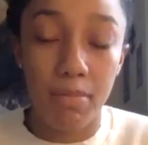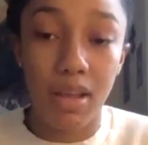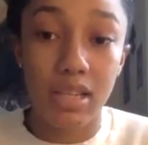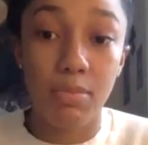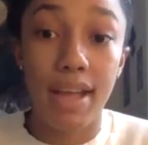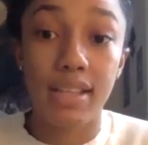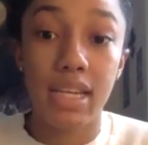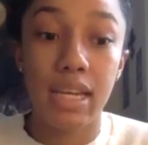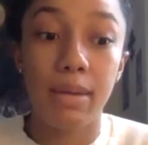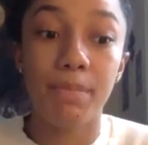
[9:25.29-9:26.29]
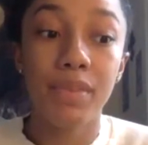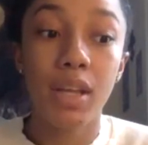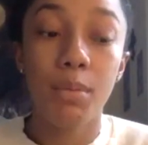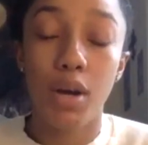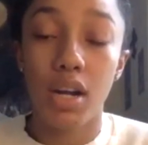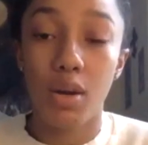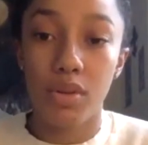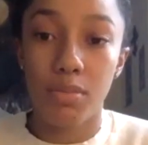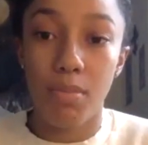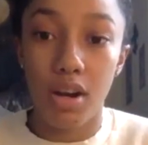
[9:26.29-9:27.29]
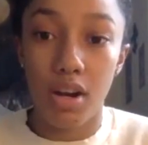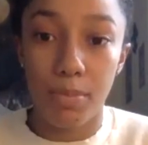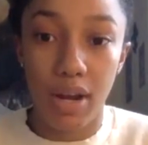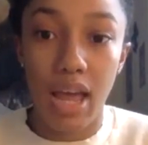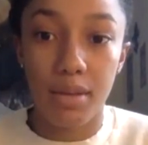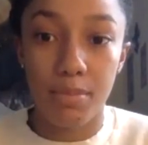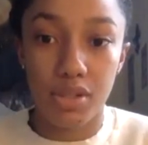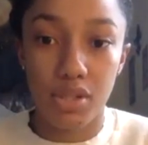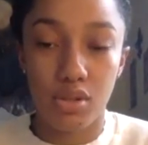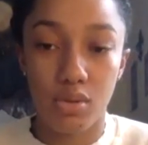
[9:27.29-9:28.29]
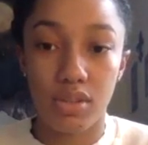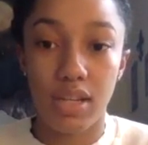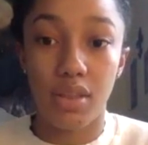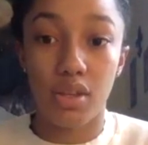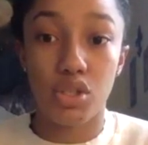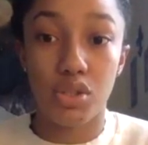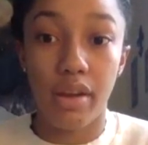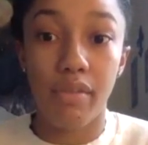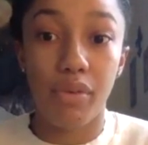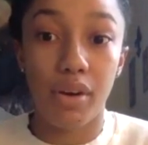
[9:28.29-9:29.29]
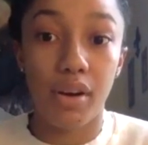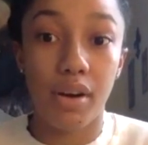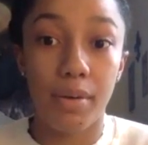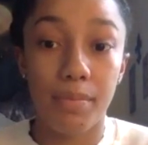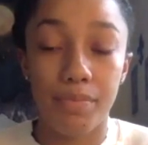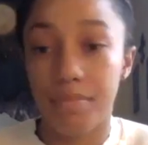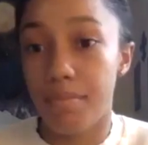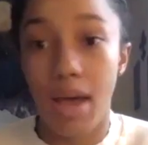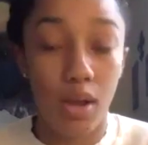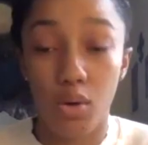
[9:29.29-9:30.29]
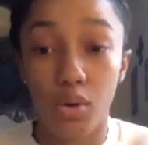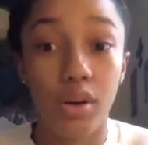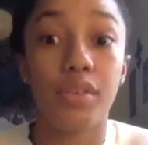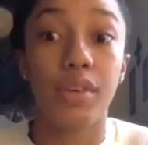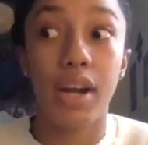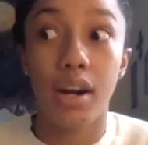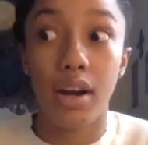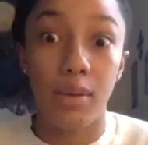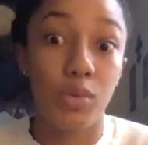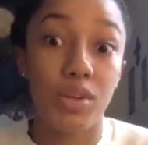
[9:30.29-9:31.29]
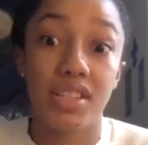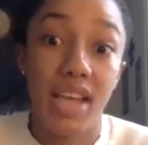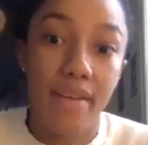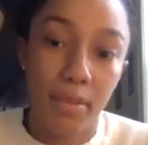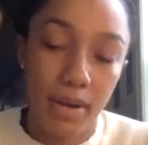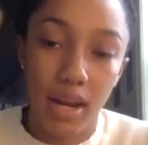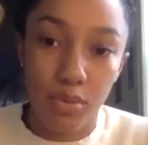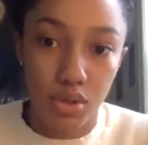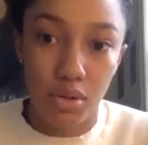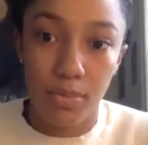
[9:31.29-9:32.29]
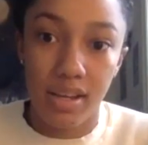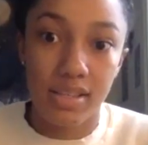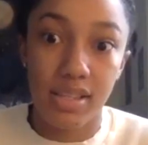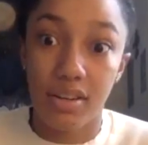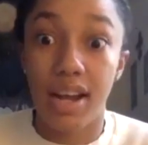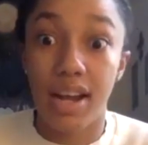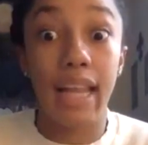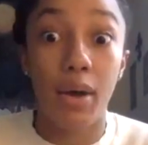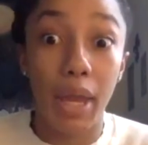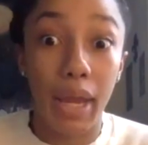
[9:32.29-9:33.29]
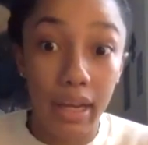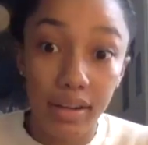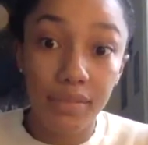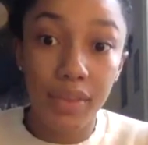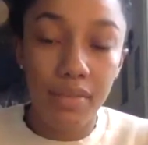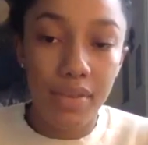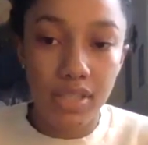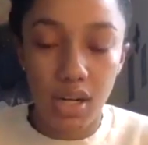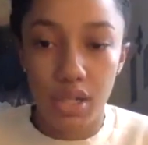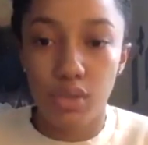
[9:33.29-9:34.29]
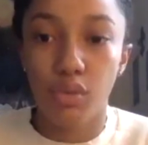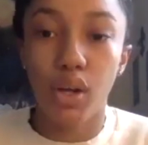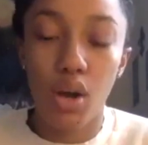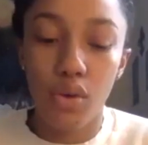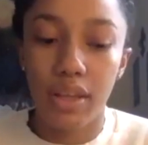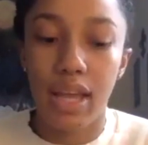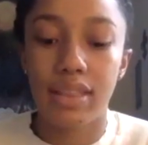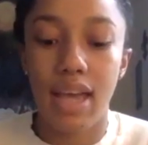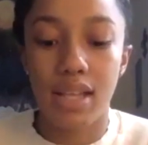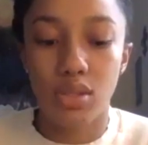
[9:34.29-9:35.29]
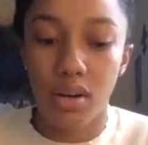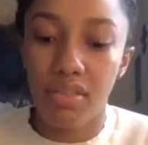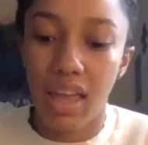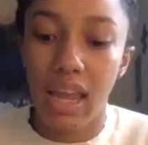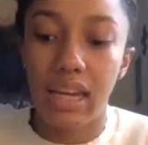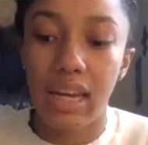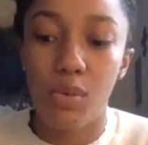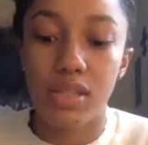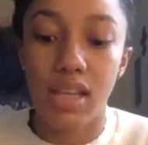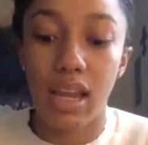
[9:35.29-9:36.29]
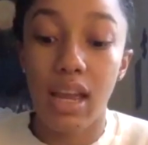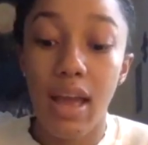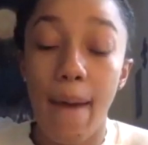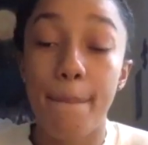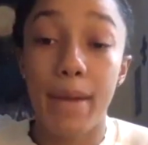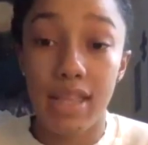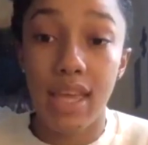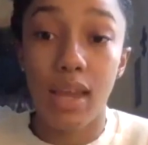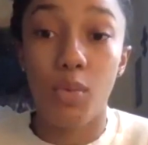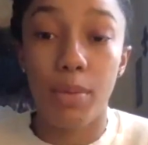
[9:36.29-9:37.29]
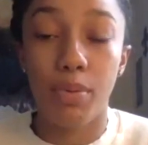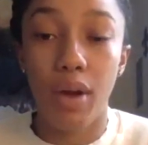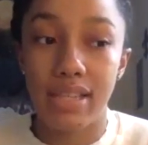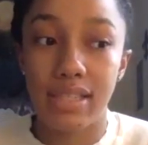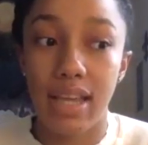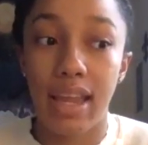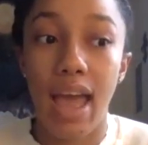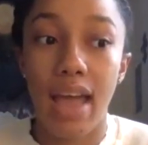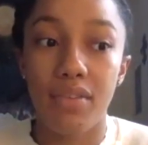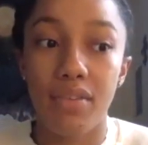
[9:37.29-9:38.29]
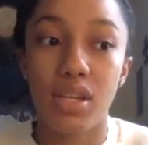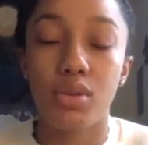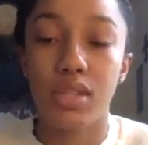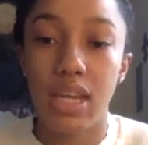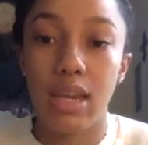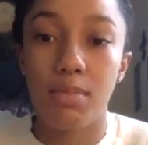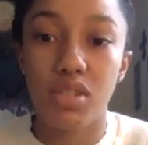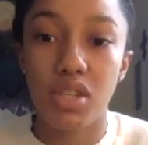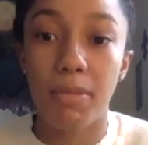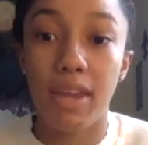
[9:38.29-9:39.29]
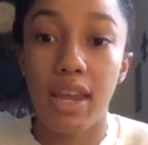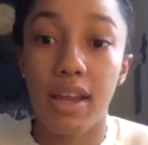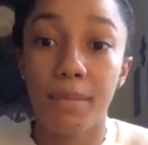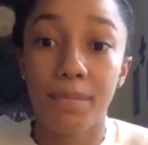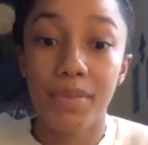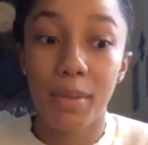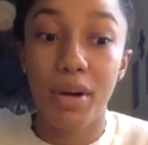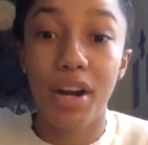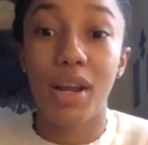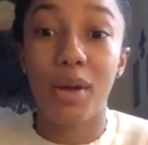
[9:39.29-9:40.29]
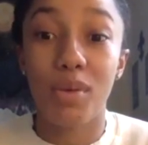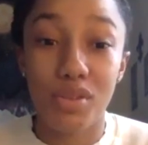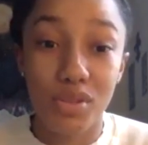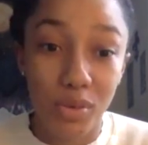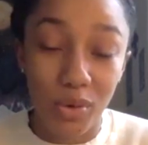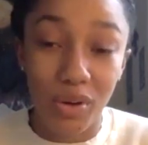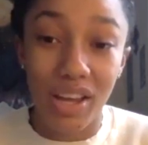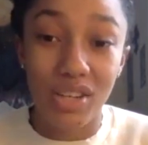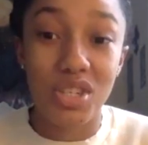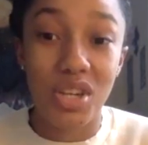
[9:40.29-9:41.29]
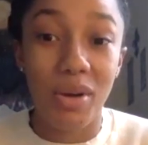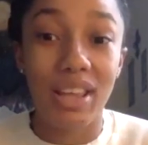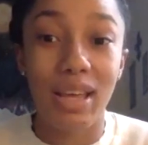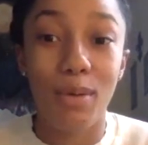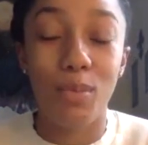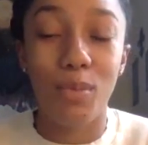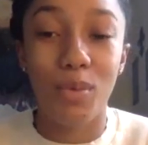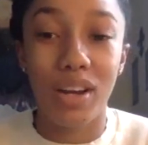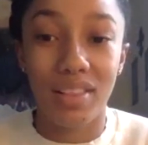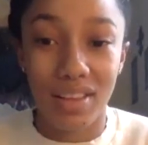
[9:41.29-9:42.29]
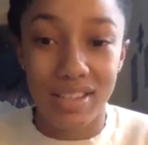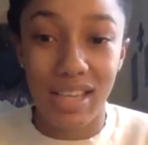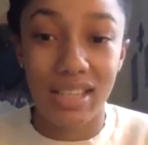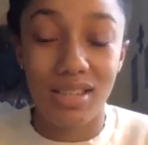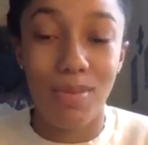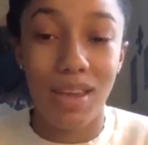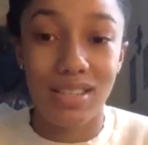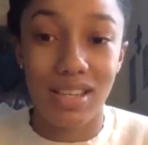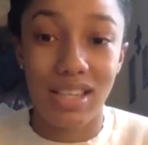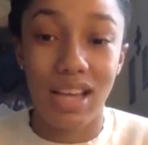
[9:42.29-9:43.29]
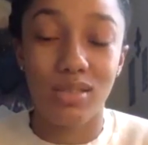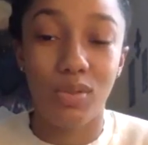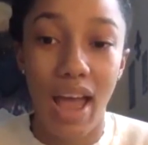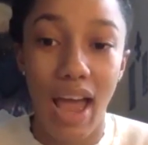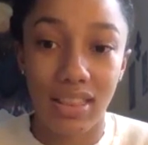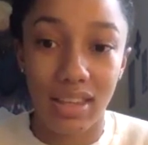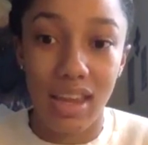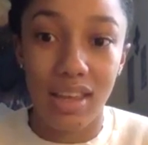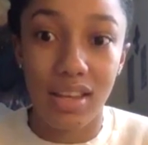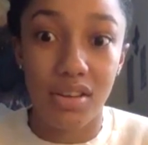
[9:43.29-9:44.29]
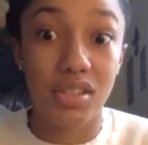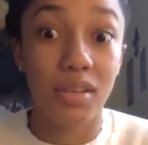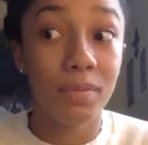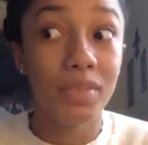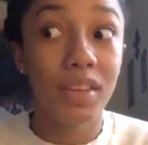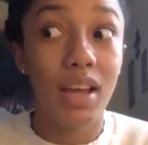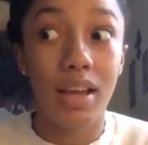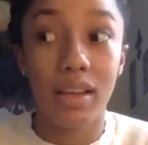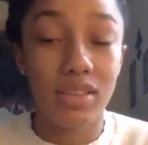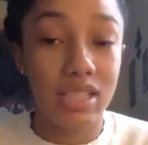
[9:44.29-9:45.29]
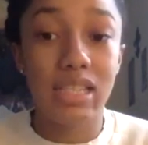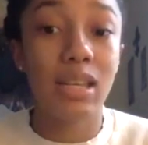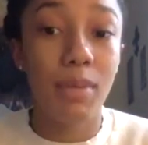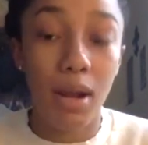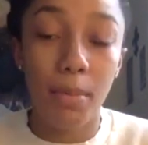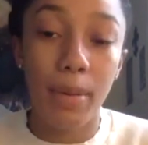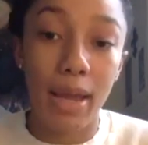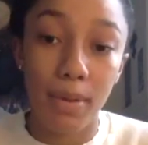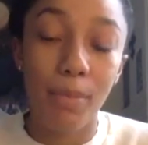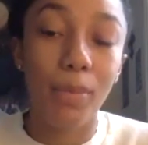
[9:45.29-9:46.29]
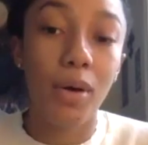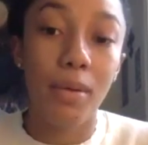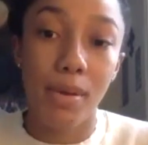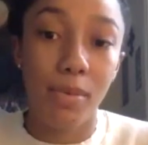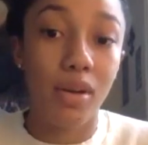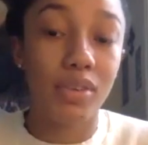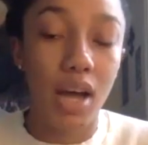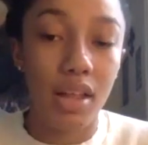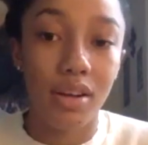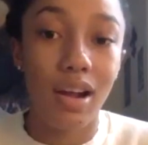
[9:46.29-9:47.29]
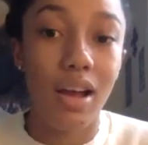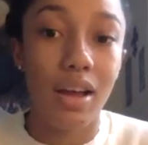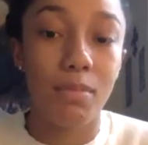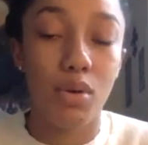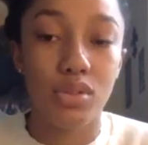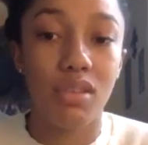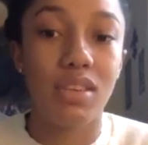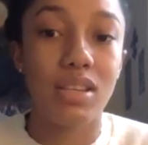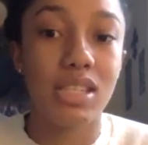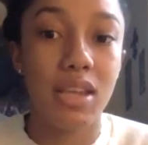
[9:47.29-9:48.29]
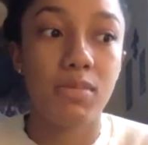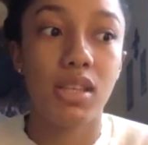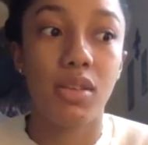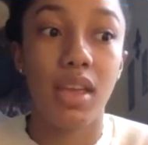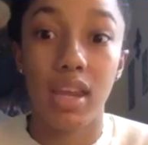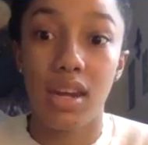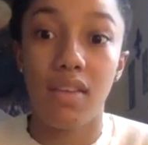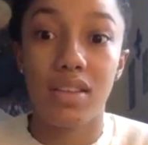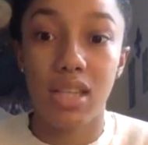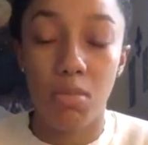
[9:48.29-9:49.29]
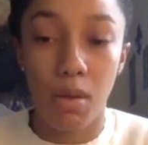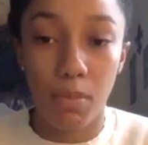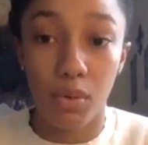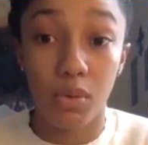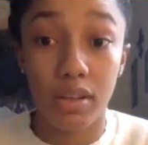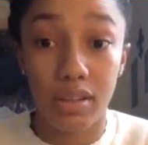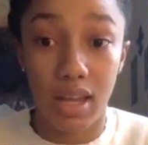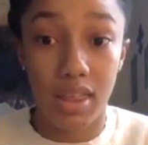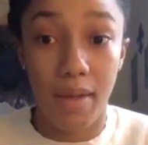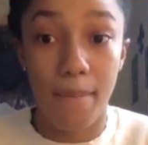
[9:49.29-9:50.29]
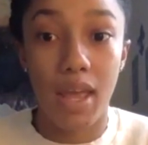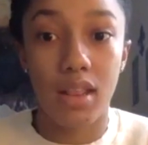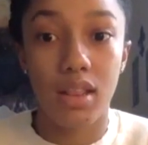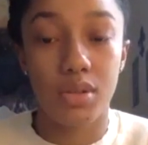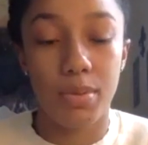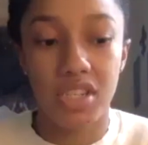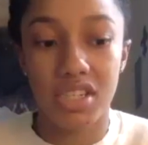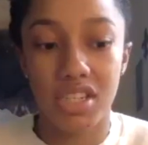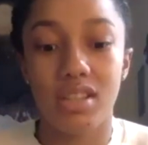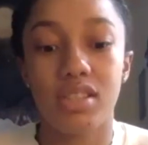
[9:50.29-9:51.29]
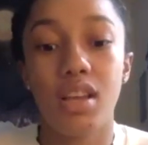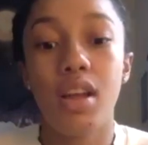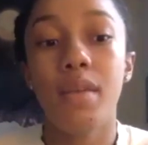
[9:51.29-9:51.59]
Because my team partnered with Margaret Brent Elementary School down the street for my whole career, and we just haven't been able to because they're not allowing visitors, COVID, like that sort of thing. And it was like a big thing we pressed, like every single team should be partnering with the school and showing them what it looks like to be a successful athlete. There's a good amount of Black people and people of color on most of these teams, so they can even see people who look like them in those positions.